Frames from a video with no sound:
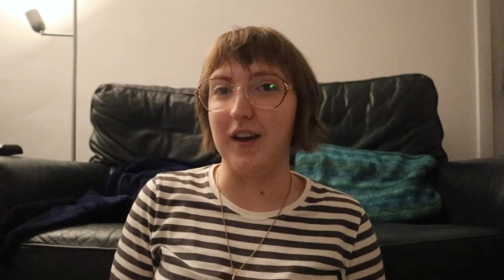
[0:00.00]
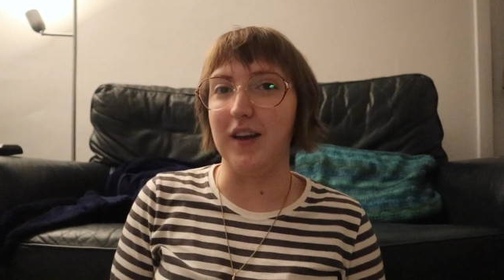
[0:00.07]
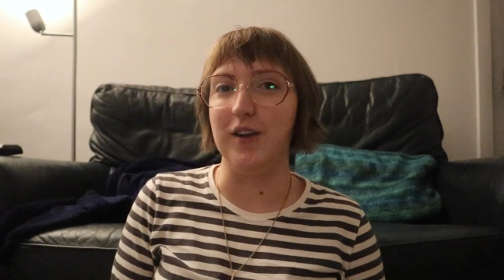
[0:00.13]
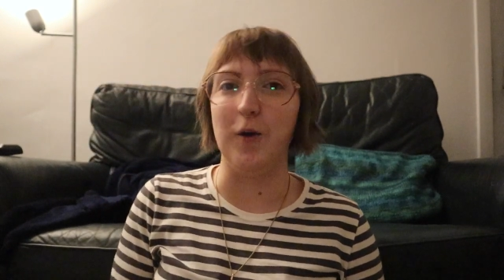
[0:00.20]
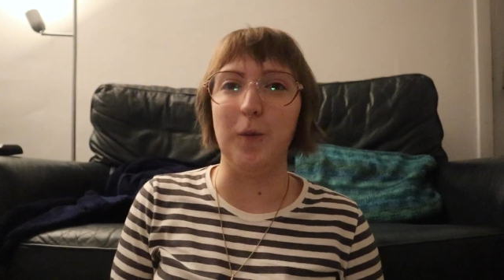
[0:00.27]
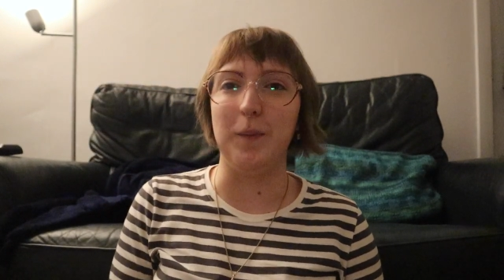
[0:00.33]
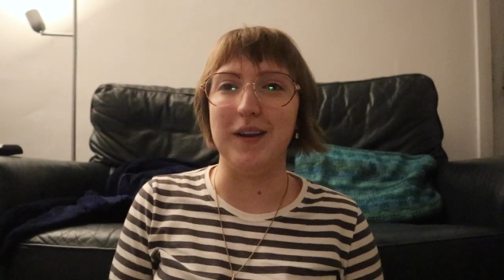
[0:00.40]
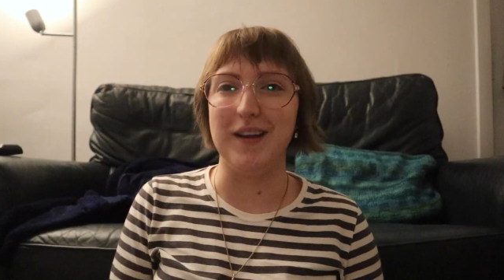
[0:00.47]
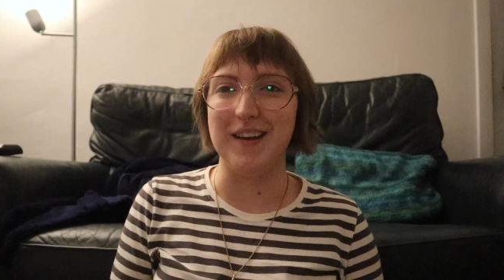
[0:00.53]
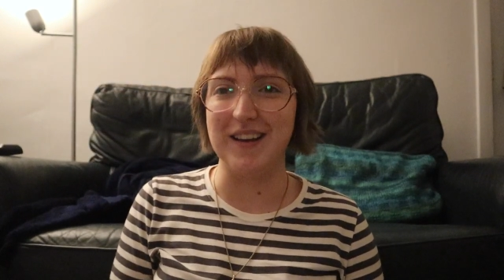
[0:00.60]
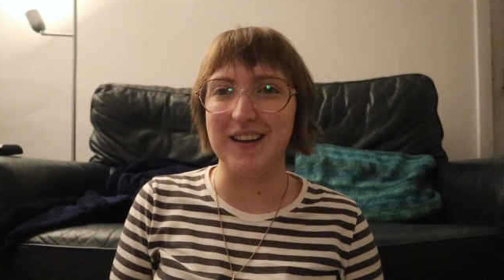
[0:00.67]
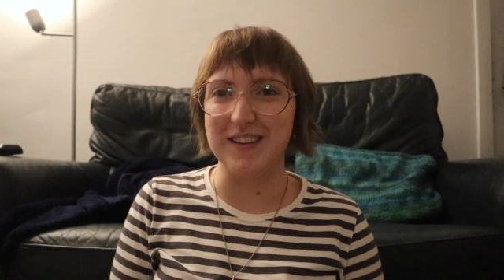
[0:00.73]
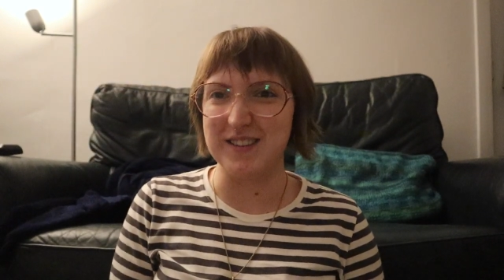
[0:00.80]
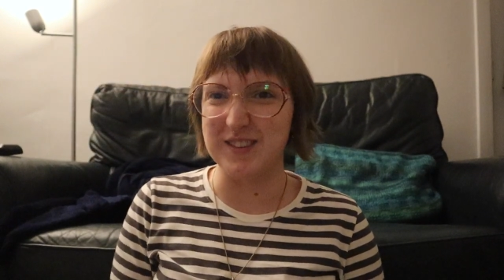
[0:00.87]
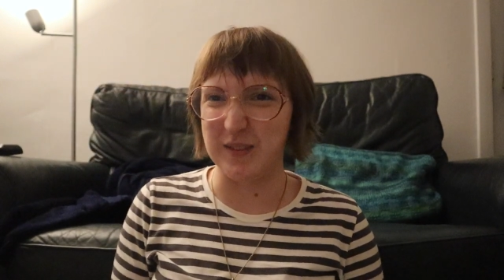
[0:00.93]
and open it
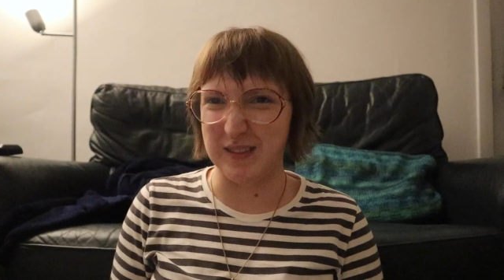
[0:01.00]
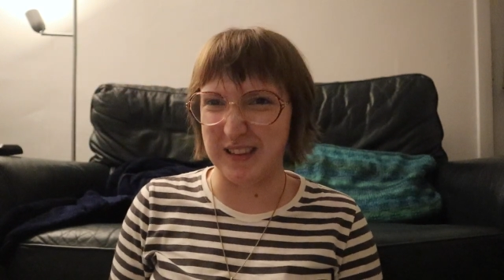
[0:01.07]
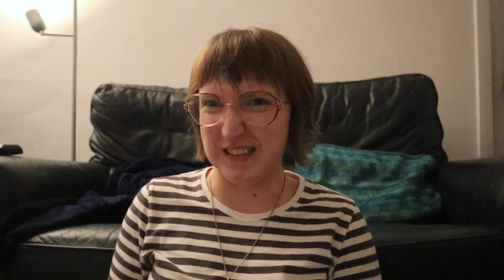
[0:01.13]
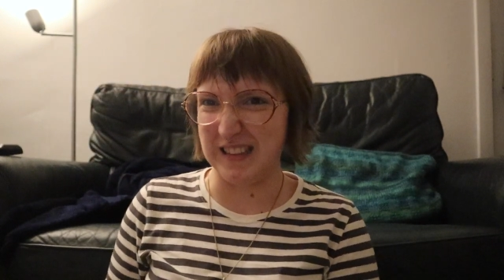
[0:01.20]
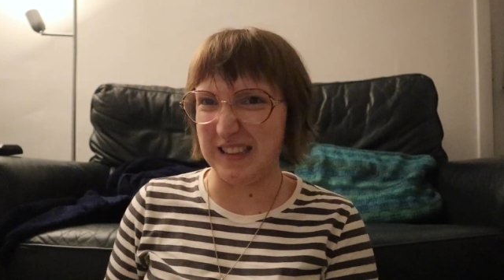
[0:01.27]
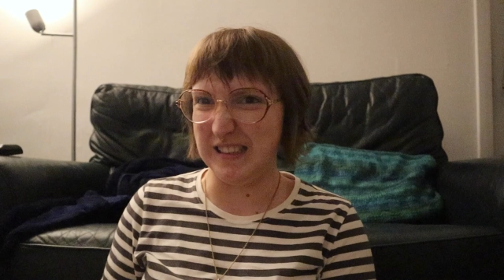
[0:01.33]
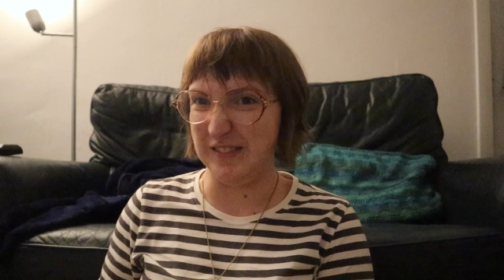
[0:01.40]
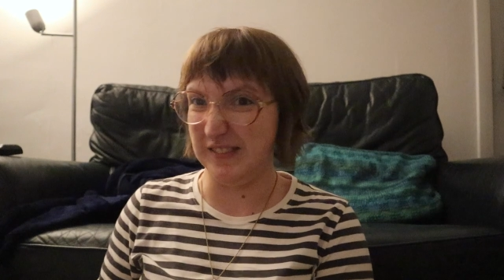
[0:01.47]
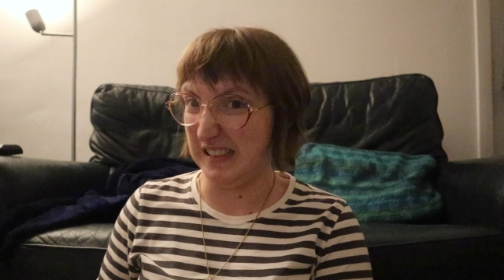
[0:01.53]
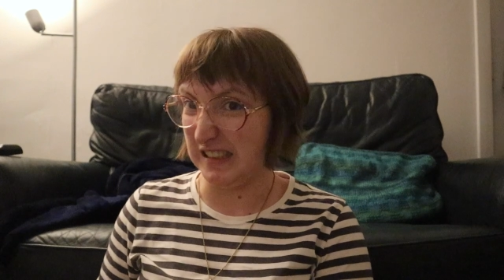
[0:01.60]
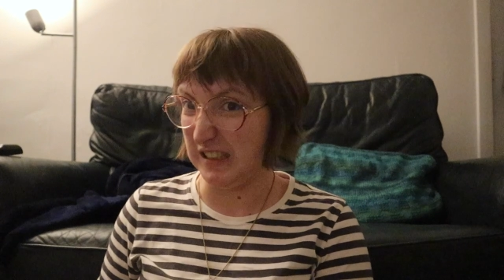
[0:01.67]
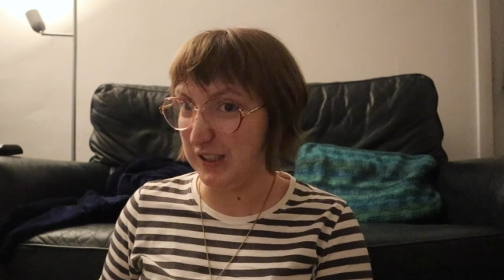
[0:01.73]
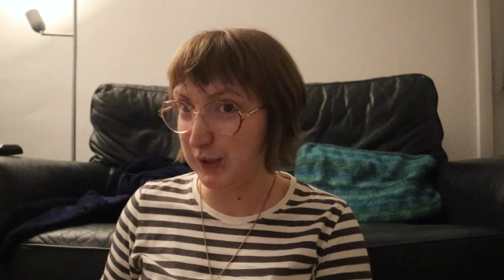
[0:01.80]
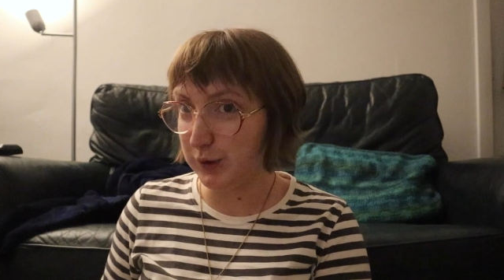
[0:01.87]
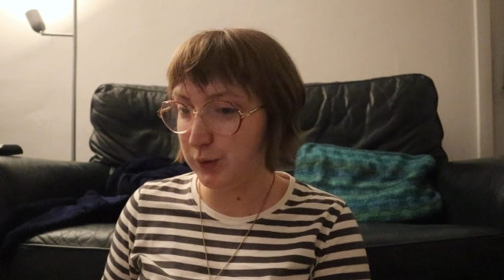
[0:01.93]
and it's something that I already
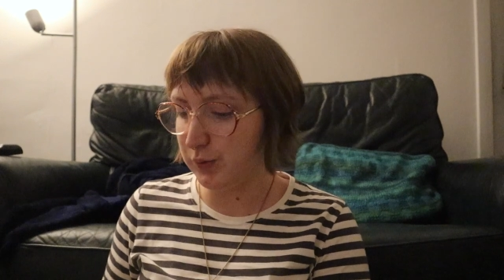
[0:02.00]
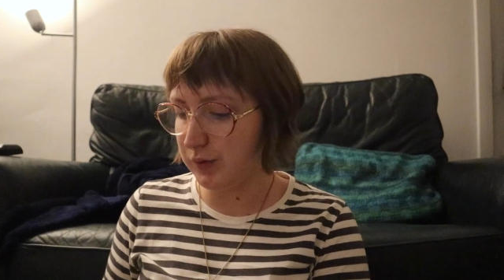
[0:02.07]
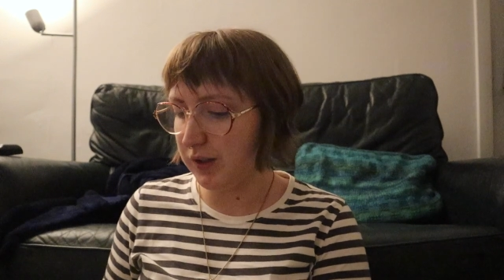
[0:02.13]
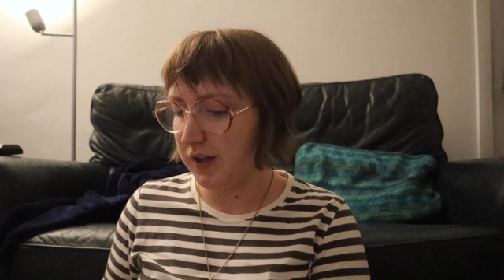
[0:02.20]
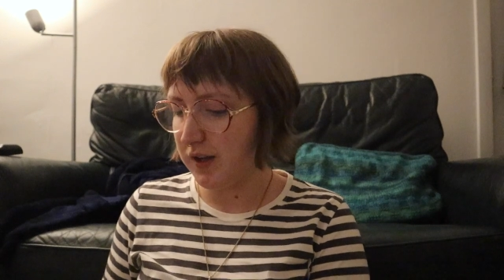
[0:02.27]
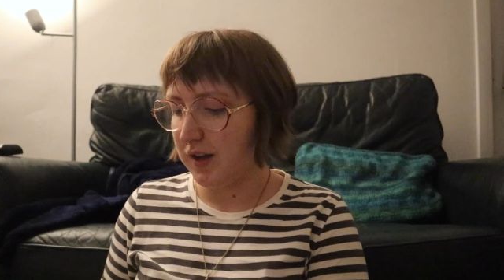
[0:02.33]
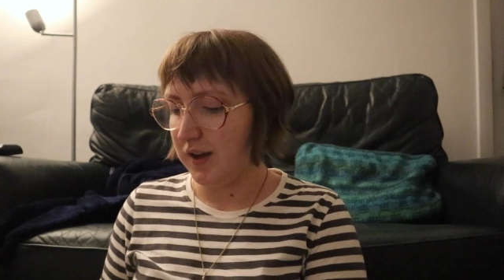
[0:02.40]
own,